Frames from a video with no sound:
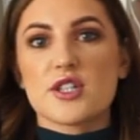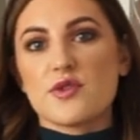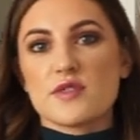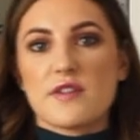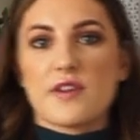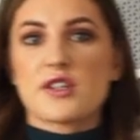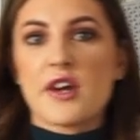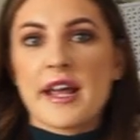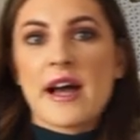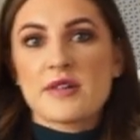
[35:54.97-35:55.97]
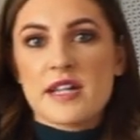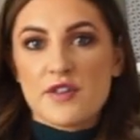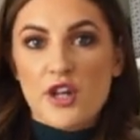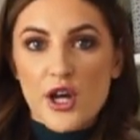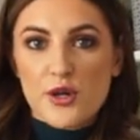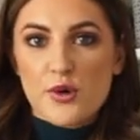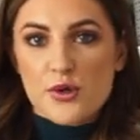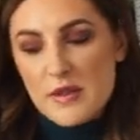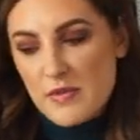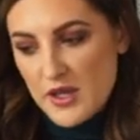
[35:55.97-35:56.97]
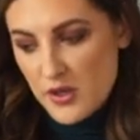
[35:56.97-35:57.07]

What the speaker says: Obviously if I was going out I'd have a coat or something